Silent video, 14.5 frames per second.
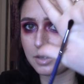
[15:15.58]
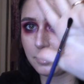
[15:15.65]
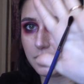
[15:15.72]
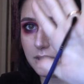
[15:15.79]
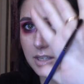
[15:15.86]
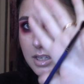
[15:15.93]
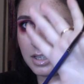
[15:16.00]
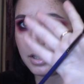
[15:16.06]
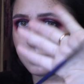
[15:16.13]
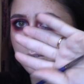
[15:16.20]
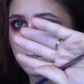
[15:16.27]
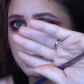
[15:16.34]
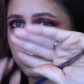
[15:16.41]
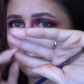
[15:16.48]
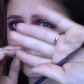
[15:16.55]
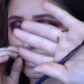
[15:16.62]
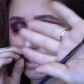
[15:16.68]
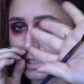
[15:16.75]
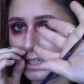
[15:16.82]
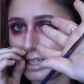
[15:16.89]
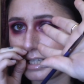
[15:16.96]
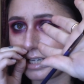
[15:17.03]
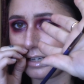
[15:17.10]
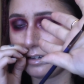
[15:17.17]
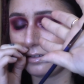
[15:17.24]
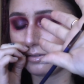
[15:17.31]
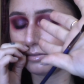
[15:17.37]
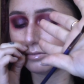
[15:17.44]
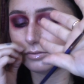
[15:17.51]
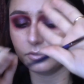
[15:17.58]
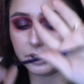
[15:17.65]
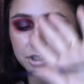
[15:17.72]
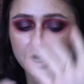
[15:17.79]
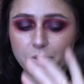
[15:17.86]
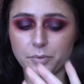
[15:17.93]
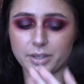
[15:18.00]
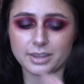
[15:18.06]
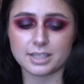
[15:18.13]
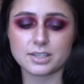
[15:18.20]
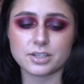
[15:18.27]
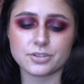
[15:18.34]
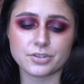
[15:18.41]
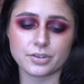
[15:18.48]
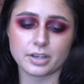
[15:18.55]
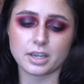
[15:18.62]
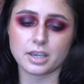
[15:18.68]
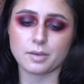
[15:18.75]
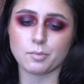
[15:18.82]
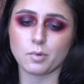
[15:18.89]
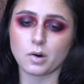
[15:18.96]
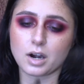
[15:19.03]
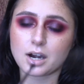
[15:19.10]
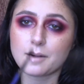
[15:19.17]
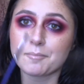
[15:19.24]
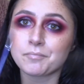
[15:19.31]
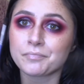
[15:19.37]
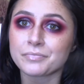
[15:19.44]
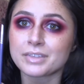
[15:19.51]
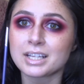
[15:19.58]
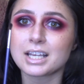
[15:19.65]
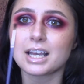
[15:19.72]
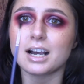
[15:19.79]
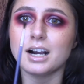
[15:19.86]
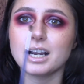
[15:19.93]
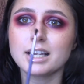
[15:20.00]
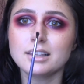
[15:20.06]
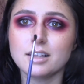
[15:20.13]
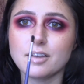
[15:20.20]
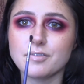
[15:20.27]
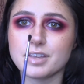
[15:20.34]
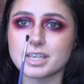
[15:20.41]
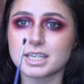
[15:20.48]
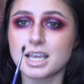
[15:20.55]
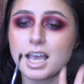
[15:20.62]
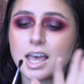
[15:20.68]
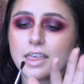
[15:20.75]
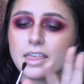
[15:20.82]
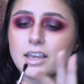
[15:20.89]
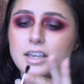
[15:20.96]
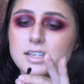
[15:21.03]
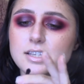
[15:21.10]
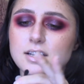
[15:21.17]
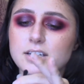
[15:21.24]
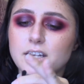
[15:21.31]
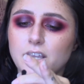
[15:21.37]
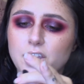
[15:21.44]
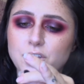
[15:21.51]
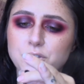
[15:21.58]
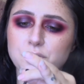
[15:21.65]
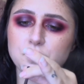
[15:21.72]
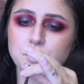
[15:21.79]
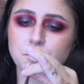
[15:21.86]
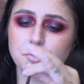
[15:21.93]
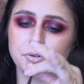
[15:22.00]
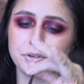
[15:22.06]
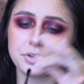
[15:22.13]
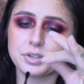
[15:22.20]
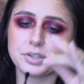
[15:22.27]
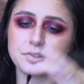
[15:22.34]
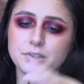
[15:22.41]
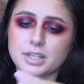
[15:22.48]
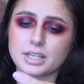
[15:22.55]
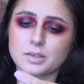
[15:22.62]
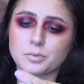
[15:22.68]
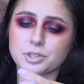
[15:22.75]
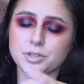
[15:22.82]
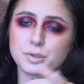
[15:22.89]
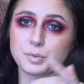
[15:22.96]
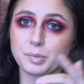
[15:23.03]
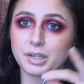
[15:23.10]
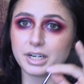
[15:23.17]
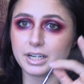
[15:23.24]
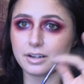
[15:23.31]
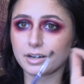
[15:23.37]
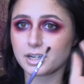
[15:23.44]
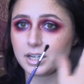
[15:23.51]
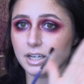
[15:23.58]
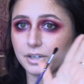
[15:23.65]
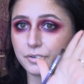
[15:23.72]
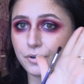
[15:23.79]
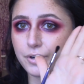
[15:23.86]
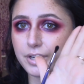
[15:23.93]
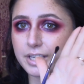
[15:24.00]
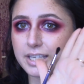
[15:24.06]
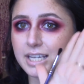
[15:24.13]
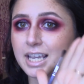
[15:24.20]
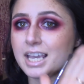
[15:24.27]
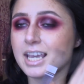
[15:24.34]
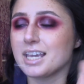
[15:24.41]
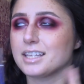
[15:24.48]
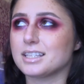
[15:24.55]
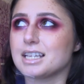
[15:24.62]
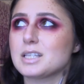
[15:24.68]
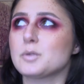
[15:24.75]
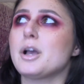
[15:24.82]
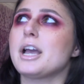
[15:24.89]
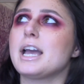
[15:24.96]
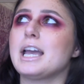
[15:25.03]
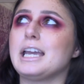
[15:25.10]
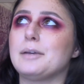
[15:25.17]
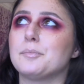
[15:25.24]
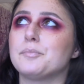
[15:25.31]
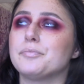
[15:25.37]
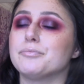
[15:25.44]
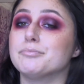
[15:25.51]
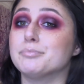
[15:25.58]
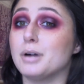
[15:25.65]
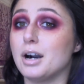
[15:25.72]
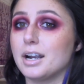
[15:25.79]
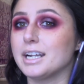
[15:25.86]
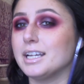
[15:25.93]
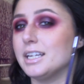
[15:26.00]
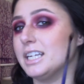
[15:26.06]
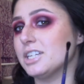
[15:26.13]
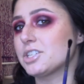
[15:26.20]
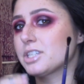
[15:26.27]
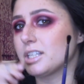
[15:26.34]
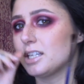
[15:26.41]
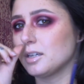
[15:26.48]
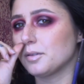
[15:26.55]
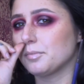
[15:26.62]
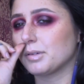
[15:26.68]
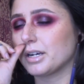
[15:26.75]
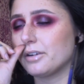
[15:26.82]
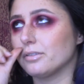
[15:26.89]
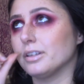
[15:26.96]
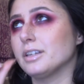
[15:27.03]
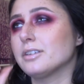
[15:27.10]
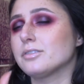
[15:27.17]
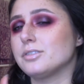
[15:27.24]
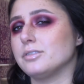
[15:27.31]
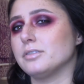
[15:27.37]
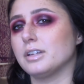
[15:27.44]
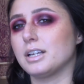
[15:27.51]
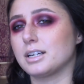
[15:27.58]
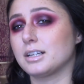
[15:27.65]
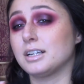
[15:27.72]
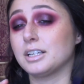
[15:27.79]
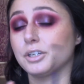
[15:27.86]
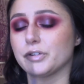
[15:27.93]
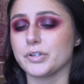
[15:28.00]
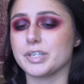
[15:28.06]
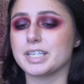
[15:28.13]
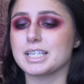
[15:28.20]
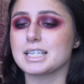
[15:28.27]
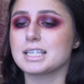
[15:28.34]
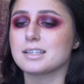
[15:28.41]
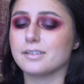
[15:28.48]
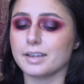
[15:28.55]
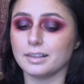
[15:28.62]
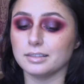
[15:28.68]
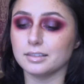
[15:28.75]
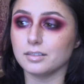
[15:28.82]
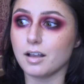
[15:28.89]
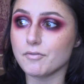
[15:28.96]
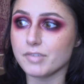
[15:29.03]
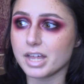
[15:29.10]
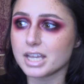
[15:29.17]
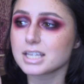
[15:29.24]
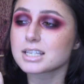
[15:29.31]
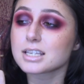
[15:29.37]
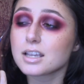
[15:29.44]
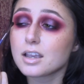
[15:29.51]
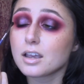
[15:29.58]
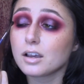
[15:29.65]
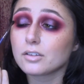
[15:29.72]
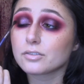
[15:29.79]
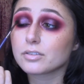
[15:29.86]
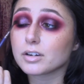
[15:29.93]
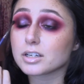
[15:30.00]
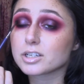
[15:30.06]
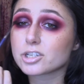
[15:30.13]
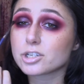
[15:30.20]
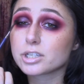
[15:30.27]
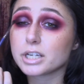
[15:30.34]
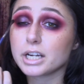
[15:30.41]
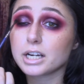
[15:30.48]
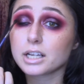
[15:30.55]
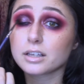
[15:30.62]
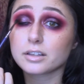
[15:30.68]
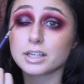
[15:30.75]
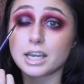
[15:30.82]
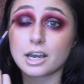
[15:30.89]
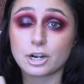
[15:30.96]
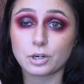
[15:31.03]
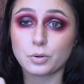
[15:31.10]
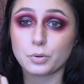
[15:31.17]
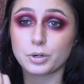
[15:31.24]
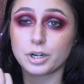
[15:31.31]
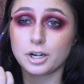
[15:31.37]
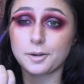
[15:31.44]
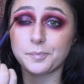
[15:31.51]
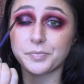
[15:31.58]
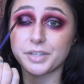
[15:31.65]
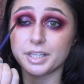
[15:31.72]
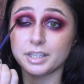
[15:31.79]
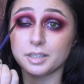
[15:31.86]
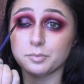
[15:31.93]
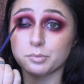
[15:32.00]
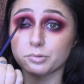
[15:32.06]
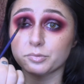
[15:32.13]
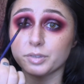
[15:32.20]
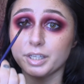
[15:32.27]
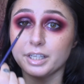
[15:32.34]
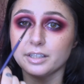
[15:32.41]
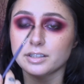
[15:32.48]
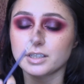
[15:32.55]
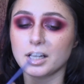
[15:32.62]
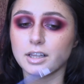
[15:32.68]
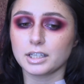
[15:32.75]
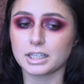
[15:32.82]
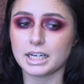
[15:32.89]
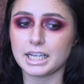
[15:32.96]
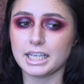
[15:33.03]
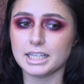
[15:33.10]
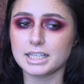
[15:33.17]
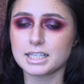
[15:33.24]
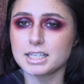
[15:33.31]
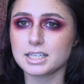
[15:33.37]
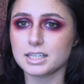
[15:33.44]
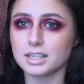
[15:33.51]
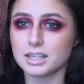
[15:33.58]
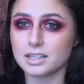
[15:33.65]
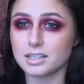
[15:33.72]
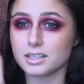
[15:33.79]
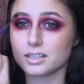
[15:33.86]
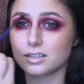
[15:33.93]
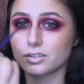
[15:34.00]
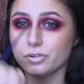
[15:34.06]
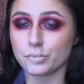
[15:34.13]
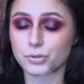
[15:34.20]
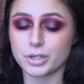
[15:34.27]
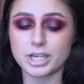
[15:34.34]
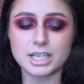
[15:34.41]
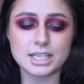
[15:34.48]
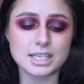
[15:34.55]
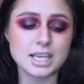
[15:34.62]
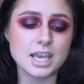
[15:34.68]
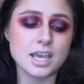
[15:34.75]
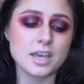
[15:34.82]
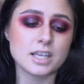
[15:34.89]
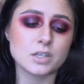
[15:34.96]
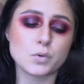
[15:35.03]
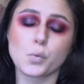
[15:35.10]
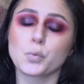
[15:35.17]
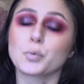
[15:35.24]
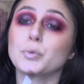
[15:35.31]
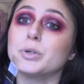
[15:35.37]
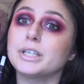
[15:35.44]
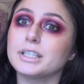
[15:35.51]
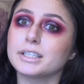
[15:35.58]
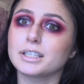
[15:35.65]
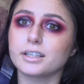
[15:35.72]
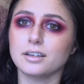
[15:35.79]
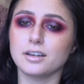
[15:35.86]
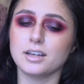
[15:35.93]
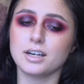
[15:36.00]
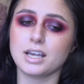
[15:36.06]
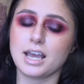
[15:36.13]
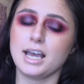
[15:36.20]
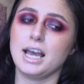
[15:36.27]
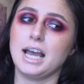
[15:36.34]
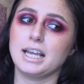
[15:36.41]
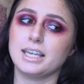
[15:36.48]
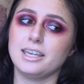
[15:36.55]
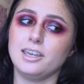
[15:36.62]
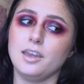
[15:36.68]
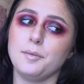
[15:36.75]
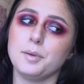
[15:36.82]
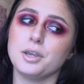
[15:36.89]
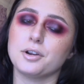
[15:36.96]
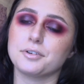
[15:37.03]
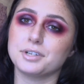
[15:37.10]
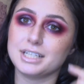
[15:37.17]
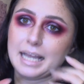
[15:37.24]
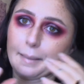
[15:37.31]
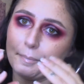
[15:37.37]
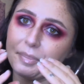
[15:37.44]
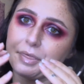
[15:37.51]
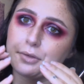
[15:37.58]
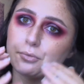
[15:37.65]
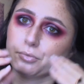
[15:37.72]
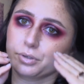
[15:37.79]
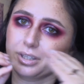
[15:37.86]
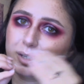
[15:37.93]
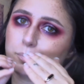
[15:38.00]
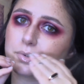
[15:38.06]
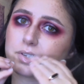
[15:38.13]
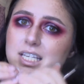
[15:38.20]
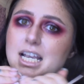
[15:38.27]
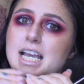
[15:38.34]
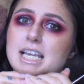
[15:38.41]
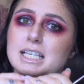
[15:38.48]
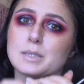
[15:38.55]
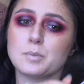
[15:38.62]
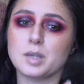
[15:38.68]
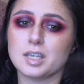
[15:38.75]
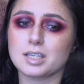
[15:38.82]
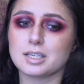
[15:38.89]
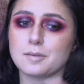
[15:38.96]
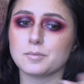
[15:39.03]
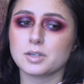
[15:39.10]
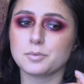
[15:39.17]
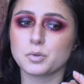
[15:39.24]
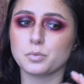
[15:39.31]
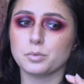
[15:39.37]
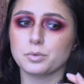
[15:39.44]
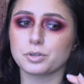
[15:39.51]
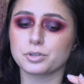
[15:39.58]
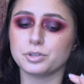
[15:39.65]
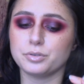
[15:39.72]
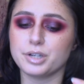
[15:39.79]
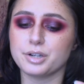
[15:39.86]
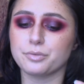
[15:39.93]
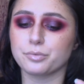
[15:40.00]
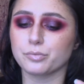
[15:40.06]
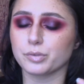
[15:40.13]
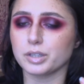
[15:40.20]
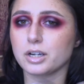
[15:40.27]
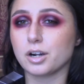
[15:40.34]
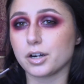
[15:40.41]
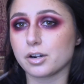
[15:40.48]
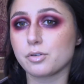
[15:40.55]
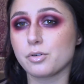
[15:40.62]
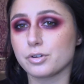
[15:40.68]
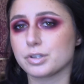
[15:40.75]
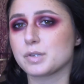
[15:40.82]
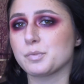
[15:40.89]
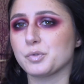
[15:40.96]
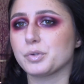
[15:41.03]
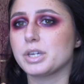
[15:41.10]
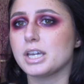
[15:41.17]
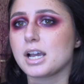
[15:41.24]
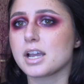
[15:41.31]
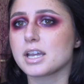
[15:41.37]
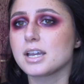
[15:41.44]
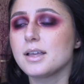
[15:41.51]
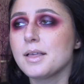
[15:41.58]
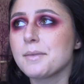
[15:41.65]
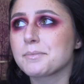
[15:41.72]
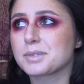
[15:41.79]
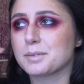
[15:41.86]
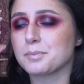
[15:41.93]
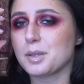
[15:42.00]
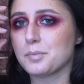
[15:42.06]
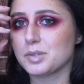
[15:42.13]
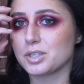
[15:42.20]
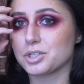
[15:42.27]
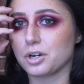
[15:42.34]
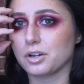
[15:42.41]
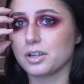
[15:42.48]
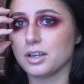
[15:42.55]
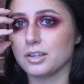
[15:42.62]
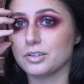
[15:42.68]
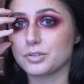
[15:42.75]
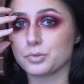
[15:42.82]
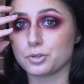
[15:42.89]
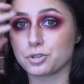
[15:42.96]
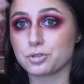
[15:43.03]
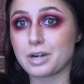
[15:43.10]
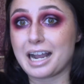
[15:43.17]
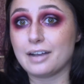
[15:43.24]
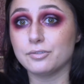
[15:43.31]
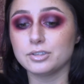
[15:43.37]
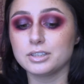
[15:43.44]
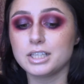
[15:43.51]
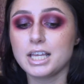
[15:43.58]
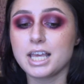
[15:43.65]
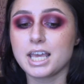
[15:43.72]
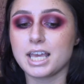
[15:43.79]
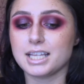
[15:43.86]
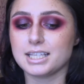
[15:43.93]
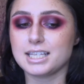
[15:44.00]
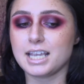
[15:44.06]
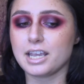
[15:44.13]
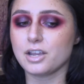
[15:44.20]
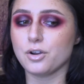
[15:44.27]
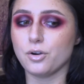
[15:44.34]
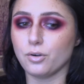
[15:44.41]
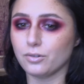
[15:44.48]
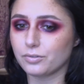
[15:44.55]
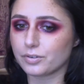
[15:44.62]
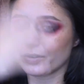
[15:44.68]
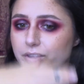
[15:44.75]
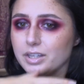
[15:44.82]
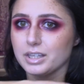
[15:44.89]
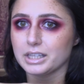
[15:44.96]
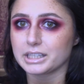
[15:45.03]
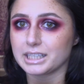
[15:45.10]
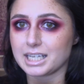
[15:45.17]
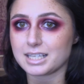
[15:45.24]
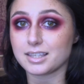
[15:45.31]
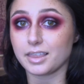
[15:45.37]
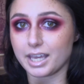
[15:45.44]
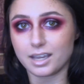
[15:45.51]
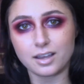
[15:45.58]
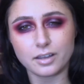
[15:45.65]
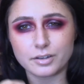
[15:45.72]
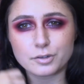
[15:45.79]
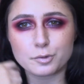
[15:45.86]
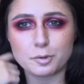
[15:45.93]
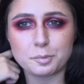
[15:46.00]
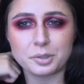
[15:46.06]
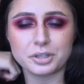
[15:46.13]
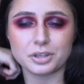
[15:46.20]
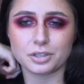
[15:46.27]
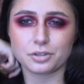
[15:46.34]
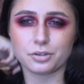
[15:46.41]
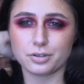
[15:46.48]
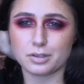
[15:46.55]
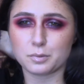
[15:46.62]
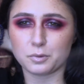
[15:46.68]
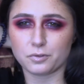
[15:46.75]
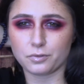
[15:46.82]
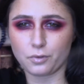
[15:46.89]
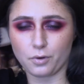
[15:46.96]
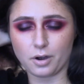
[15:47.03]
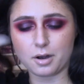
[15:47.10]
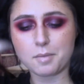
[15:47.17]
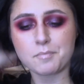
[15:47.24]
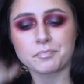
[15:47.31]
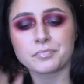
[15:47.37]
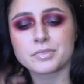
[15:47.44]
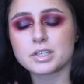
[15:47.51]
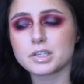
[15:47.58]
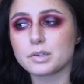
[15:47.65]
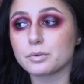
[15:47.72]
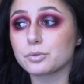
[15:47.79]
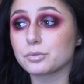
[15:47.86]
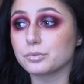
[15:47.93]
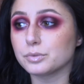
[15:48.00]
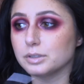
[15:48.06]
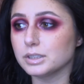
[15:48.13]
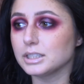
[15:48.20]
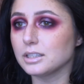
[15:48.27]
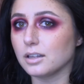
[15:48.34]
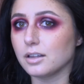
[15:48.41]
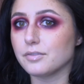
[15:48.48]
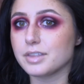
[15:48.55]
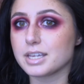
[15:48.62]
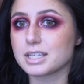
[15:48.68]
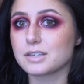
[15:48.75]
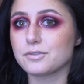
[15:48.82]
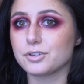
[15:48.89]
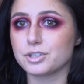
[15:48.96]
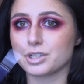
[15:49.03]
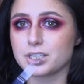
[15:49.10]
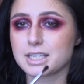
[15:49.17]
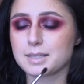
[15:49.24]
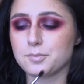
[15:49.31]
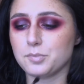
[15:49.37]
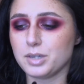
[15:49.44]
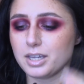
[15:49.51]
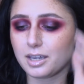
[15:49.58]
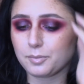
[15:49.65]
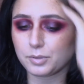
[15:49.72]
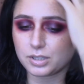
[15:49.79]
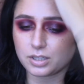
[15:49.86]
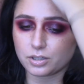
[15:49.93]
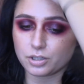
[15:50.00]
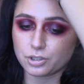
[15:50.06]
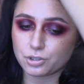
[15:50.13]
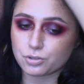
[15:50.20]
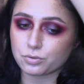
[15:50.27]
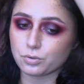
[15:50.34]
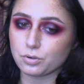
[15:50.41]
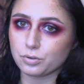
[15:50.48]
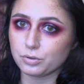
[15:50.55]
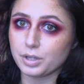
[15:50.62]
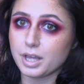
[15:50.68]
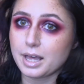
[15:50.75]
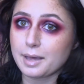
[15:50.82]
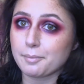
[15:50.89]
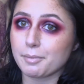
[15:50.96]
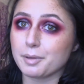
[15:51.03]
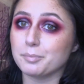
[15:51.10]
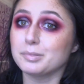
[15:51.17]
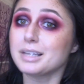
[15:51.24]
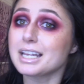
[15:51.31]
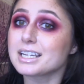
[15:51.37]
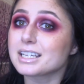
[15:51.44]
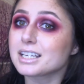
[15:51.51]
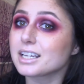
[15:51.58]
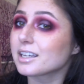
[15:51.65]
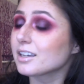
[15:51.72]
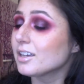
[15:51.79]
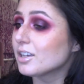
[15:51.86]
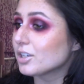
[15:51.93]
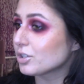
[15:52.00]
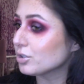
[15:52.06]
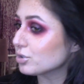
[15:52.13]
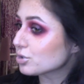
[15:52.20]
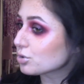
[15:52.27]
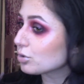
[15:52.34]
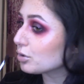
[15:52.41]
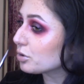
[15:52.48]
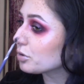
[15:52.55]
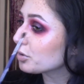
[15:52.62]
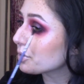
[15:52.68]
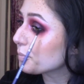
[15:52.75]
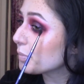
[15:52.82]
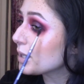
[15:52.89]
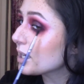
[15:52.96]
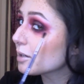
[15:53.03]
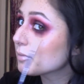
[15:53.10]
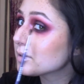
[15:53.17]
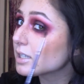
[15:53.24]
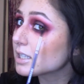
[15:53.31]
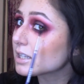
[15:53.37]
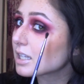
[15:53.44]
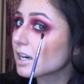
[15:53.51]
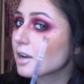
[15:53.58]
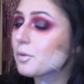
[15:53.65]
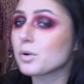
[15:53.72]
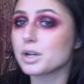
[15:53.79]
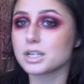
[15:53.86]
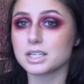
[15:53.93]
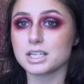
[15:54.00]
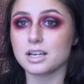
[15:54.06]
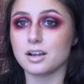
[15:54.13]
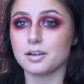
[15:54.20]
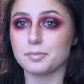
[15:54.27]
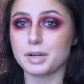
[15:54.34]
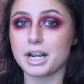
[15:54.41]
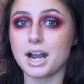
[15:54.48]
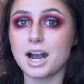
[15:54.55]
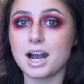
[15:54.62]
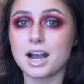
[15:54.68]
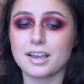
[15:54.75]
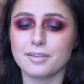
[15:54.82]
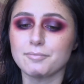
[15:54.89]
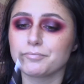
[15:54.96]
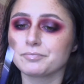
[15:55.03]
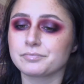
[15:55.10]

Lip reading: with these Cozzette brushes. I wish I went this year so I could get more. I love this. I think I saw Nikki Tutorials use this when she was blending out a cut crease, and that's why I bought it initially, but I really don't do a lot of cut creases, so I love this for shading on the outer corner and then bringing color into the crease. It's really good at keeping your depth really precise, because sometimes when we're doing a really hardcore smoky eye, sometimes the dark colors will travel and take over the nice light colors we put in the crease before. So I really love this for just being able to control my blending, control the pigment that I want on my eye.